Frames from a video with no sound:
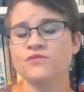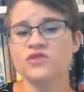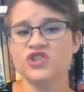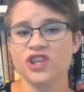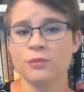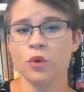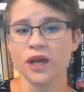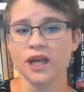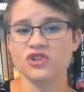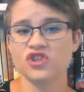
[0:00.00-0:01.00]
to the
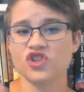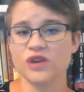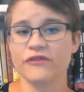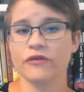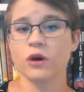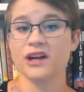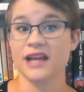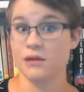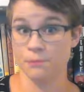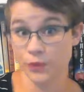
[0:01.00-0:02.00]
point, straightforward
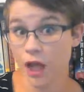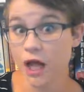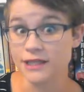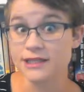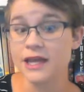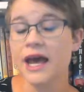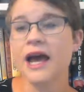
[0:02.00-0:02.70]
and blunt